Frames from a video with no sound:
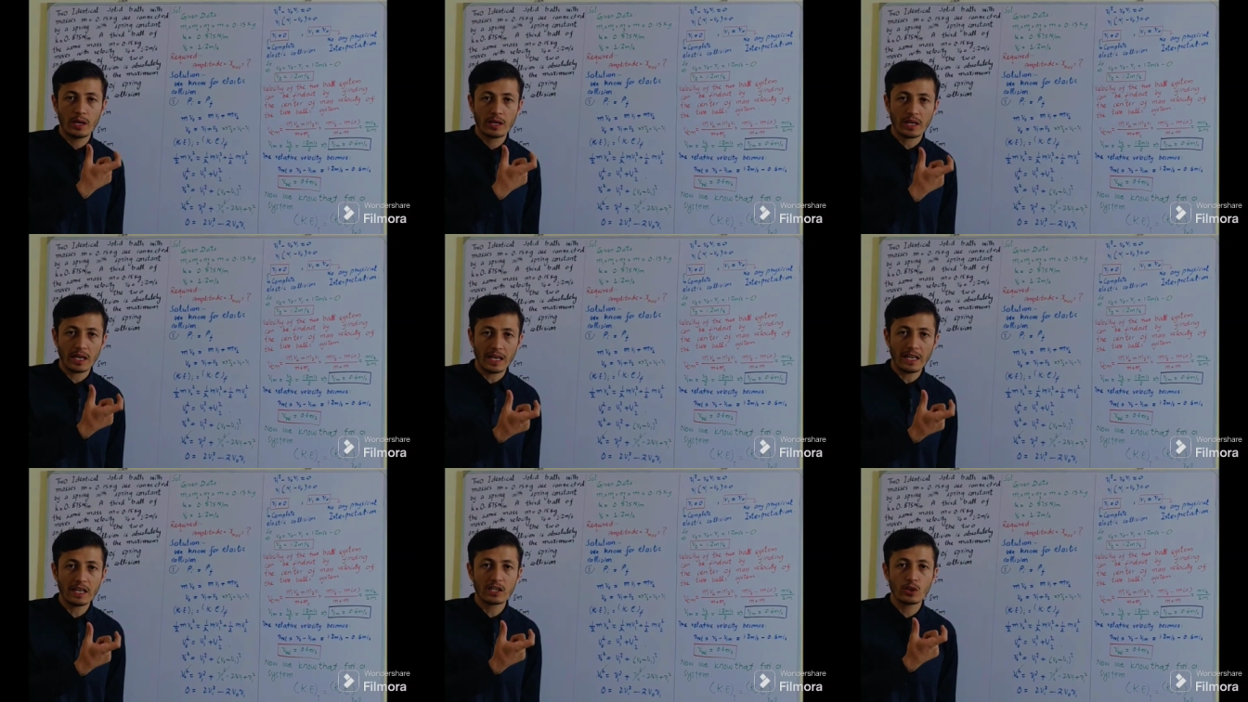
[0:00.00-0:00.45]

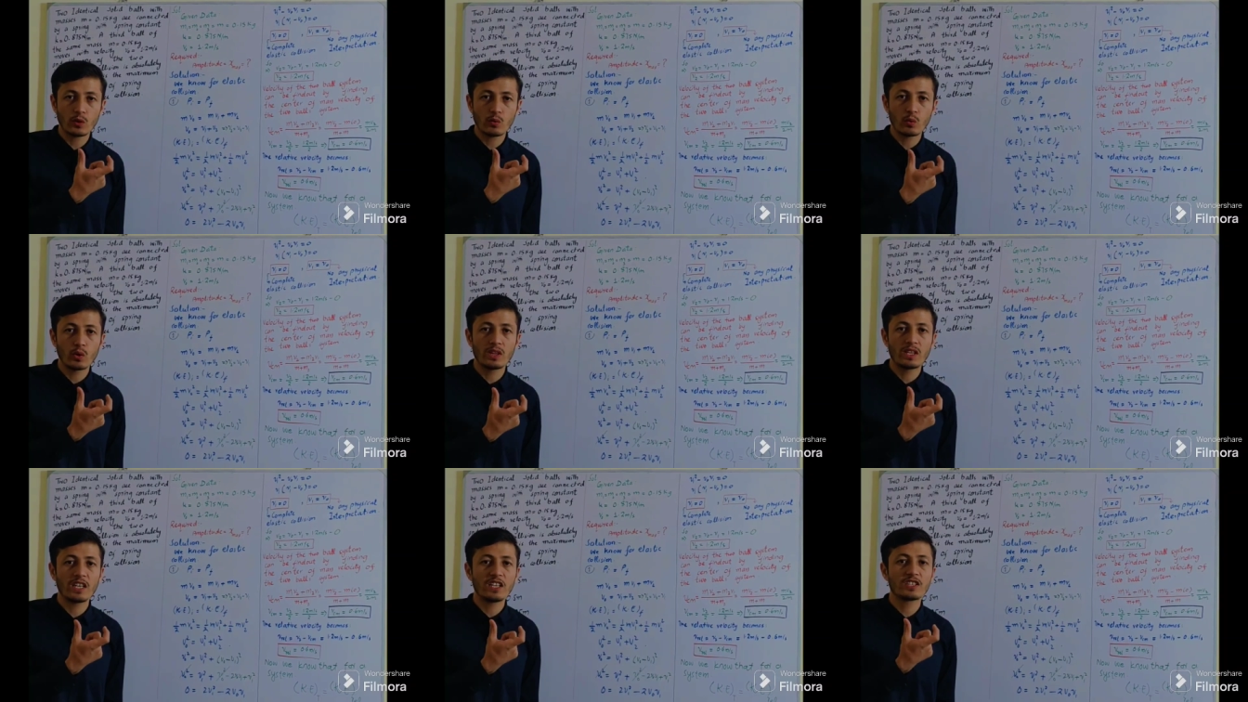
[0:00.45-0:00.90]
connected
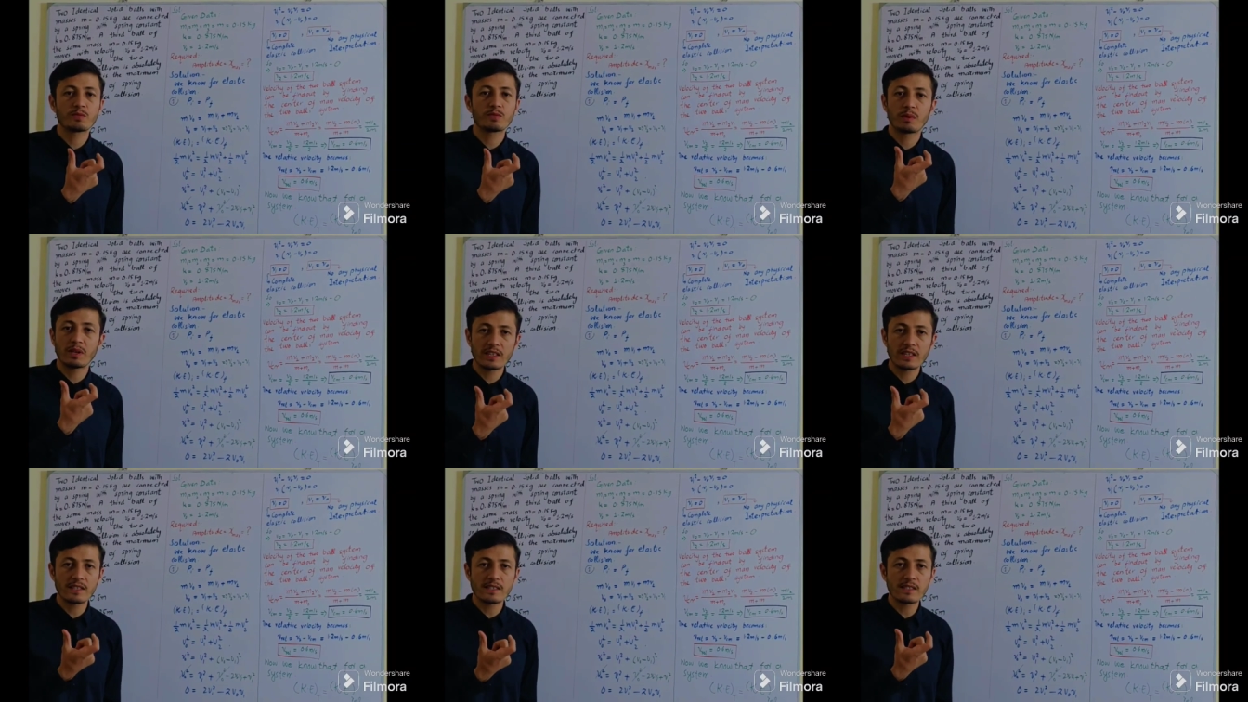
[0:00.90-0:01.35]
with the
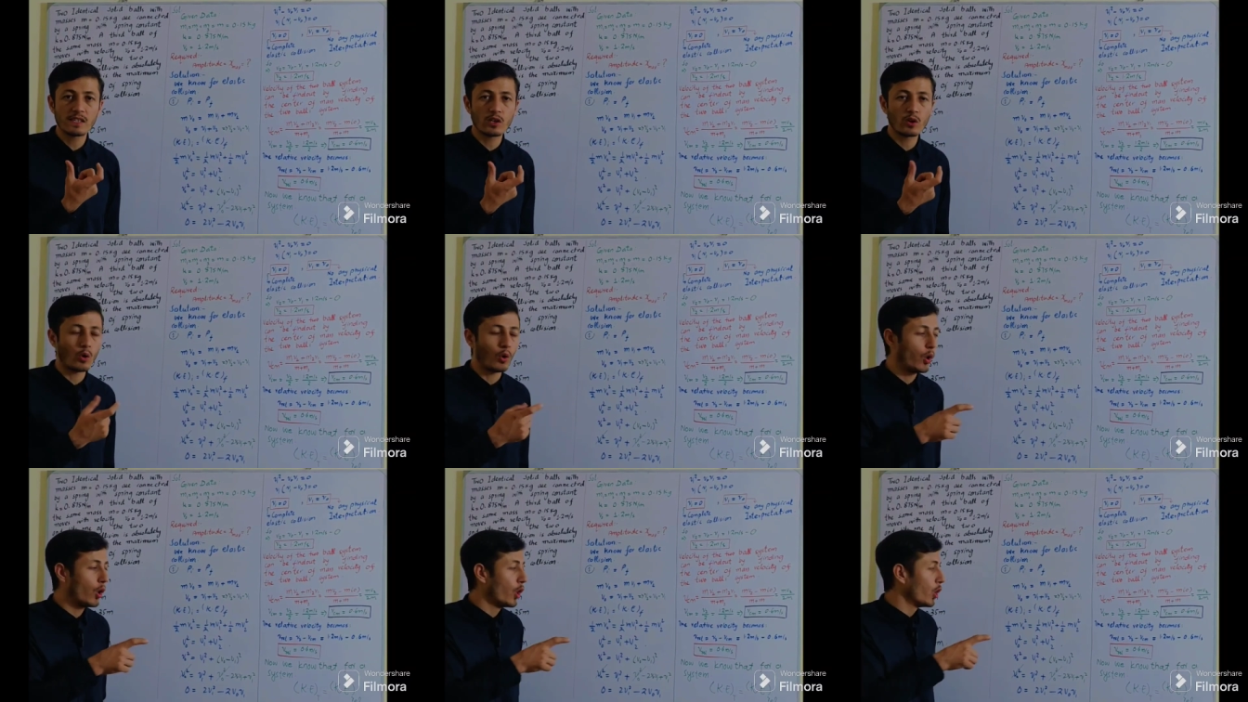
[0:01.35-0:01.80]
spring is
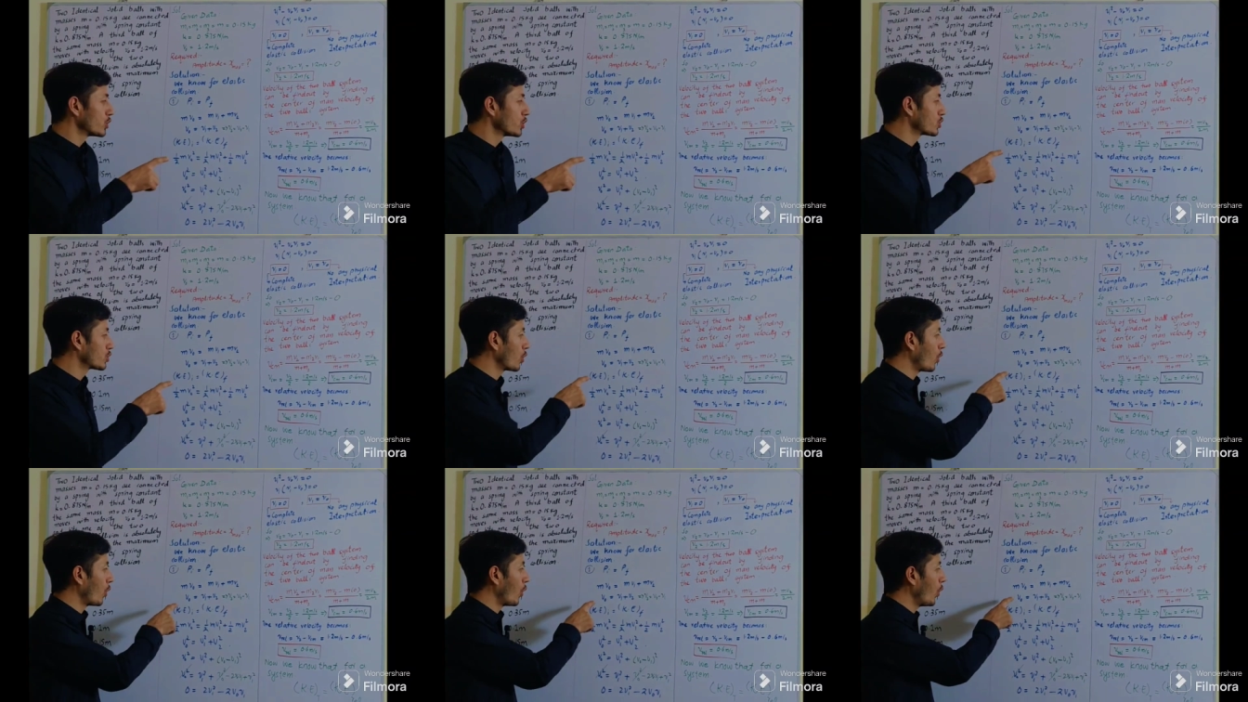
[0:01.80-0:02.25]
zero,
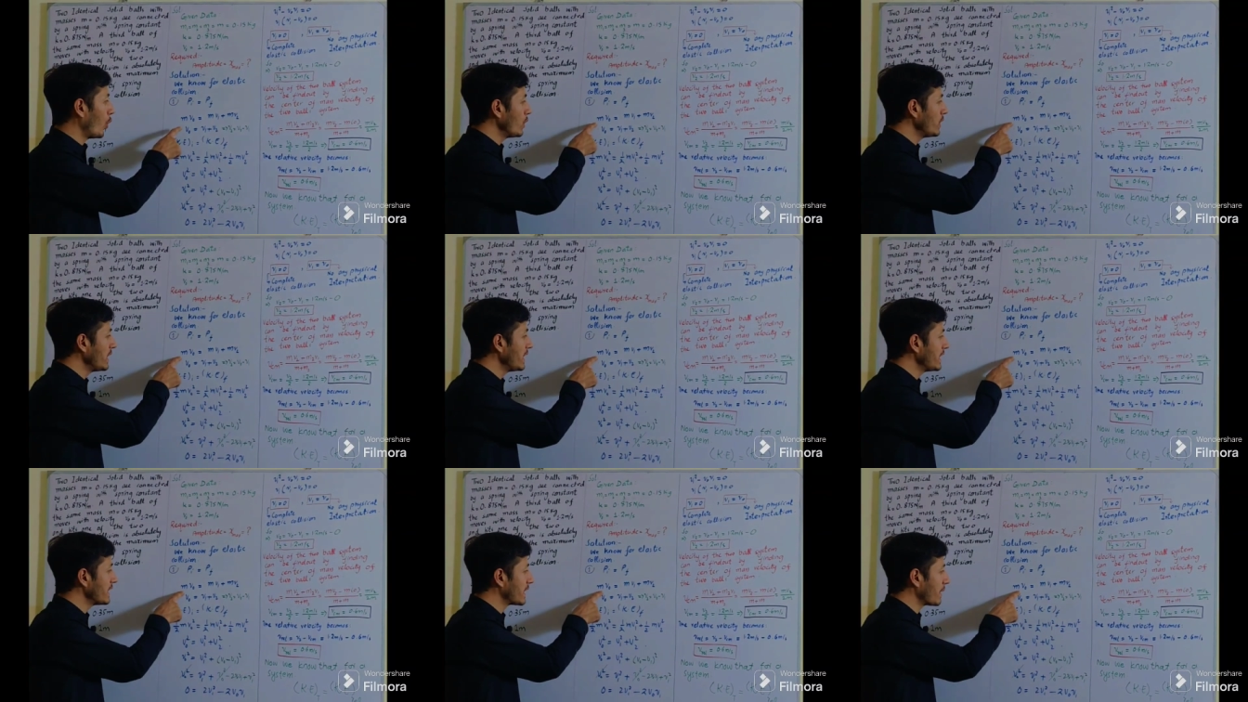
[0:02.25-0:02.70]
so
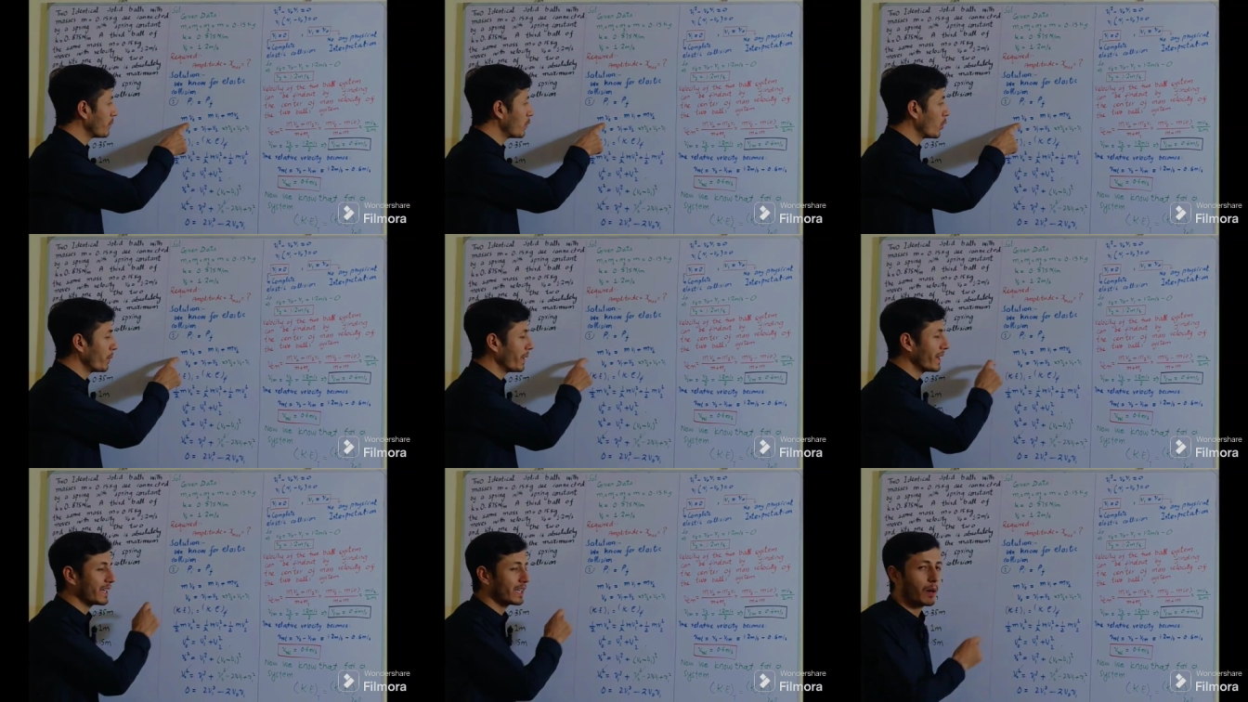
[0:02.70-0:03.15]
only the
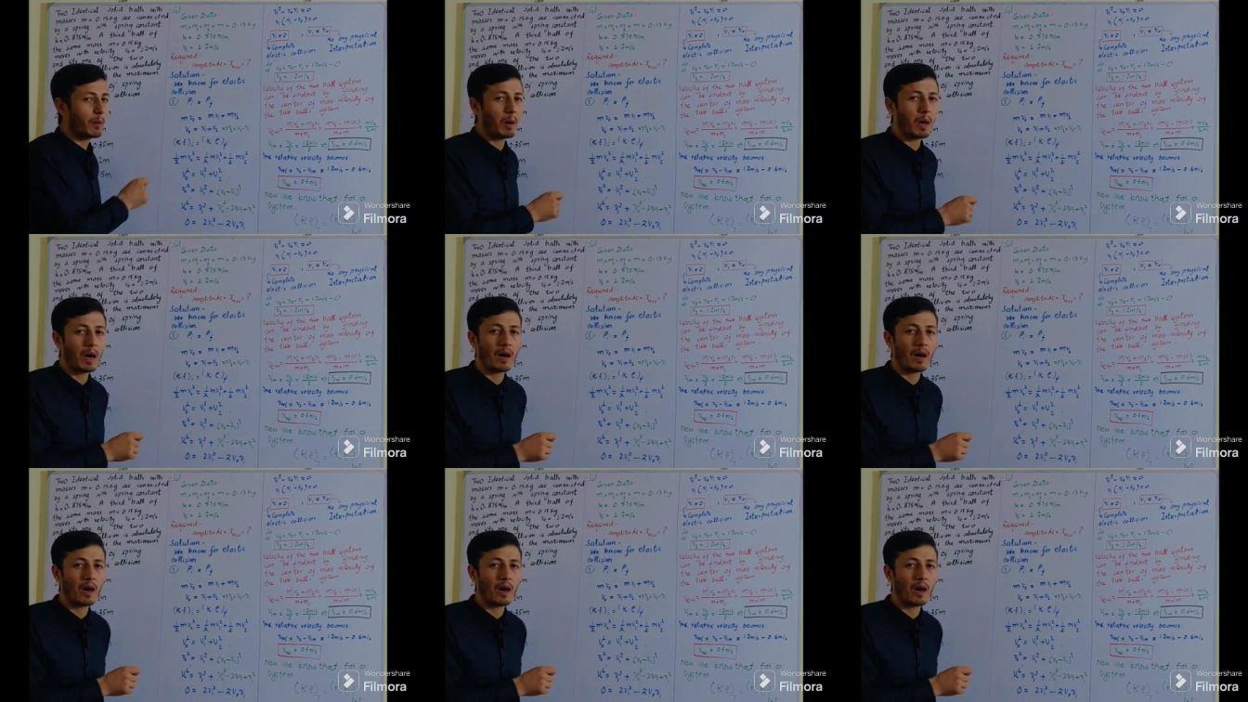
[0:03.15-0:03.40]
momentum